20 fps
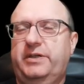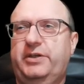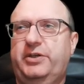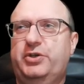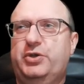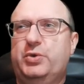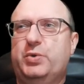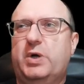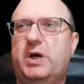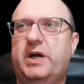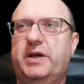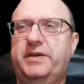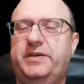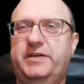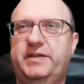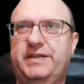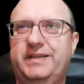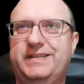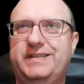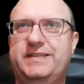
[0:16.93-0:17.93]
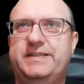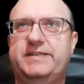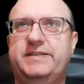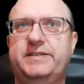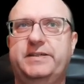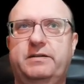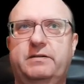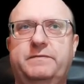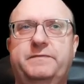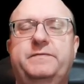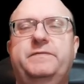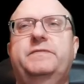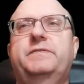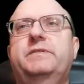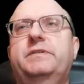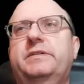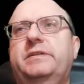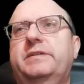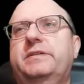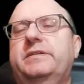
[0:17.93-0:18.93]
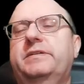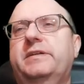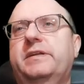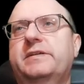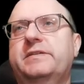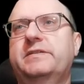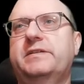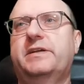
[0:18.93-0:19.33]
Anki itself, and it has